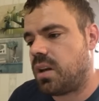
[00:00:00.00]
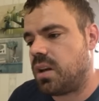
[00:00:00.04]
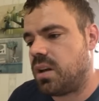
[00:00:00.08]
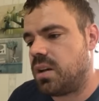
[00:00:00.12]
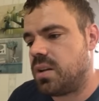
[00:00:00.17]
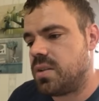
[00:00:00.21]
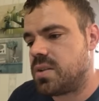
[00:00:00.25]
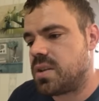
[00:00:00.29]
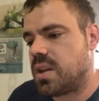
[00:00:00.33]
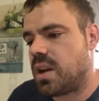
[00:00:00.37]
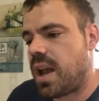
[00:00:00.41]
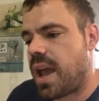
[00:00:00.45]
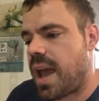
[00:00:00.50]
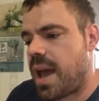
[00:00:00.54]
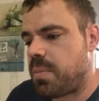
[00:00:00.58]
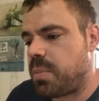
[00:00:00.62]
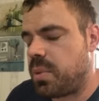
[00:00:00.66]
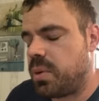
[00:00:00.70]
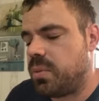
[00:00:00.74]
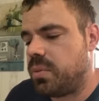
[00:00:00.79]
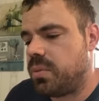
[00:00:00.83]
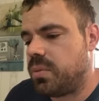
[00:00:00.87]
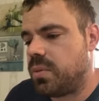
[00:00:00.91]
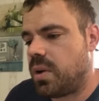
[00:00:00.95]
is going to
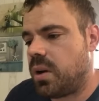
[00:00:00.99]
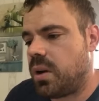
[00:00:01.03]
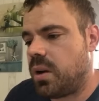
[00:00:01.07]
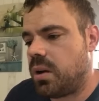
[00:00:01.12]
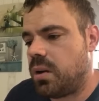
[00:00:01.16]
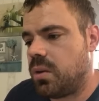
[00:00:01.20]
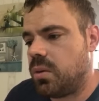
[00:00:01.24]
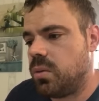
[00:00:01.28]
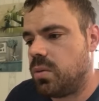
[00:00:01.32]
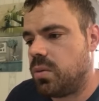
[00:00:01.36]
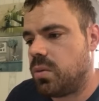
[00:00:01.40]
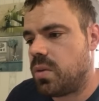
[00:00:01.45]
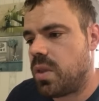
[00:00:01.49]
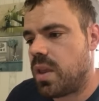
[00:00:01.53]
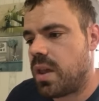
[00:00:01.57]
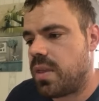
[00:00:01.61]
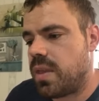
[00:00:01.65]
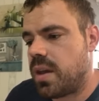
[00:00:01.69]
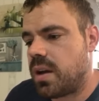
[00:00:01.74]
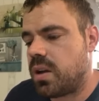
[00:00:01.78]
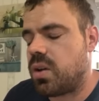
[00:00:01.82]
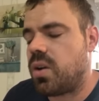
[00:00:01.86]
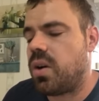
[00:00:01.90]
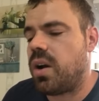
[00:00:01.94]
happen
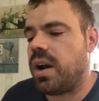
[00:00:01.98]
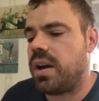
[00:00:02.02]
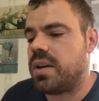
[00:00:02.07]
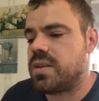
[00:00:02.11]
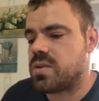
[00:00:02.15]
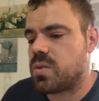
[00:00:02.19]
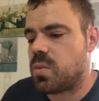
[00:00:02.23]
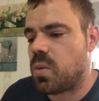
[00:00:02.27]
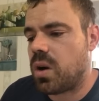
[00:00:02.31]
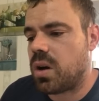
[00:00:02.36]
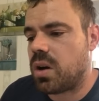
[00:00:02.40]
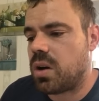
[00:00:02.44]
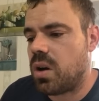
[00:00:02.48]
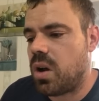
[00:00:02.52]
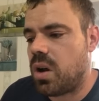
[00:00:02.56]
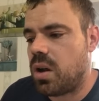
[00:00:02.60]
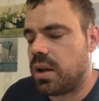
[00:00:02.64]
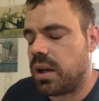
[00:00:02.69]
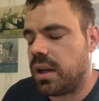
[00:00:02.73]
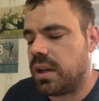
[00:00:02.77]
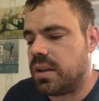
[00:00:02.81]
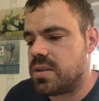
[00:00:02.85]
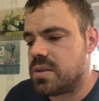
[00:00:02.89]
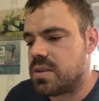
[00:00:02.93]
that Craig's working on,
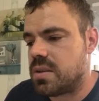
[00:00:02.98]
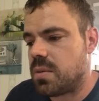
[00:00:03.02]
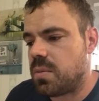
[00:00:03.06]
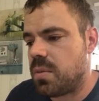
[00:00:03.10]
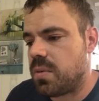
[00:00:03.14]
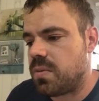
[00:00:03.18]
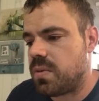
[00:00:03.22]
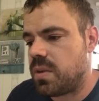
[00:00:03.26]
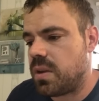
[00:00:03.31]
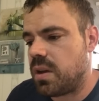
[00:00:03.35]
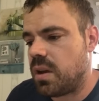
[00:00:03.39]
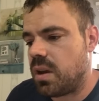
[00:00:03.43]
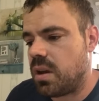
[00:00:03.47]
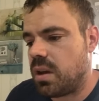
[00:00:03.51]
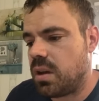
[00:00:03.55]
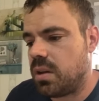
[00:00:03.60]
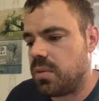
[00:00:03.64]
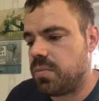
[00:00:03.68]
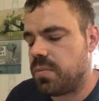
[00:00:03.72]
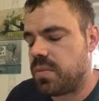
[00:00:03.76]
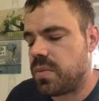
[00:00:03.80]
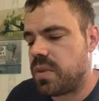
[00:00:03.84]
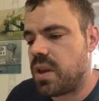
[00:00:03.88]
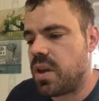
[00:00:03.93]
and some of the
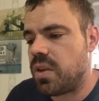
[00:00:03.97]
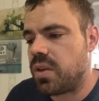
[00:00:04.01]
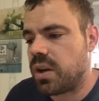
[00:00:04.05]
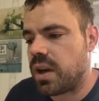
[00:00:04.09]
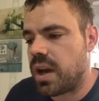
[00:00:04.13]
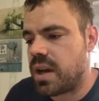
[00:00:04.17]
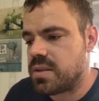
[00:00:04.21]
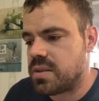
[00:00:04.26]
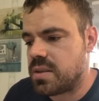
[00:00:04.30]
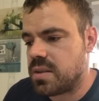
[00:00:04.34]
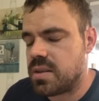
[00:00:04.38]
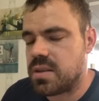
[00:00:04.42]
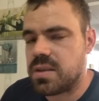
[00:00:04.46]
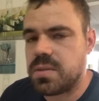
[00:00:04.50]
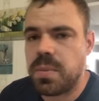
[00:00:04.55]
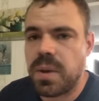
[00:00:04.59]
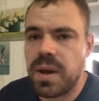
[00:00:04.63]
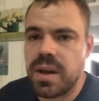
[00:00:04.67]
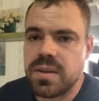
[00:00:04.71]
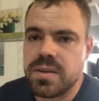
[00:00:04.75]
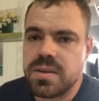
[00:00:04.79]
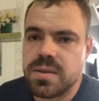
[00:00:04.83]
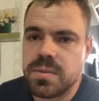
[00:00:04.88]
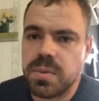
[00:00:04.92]
other guys in the
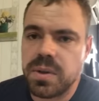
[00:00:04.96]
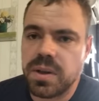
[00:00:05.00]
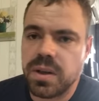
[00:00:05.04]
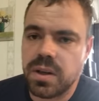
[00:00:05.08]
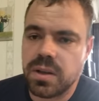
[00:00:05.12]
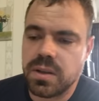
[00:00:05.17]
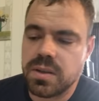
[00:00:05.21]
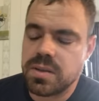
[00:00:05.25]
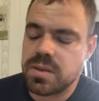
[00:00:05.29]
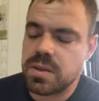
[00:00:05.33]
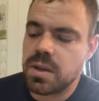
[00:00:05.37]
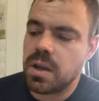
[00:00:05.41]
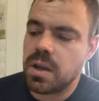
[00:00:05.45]
space, because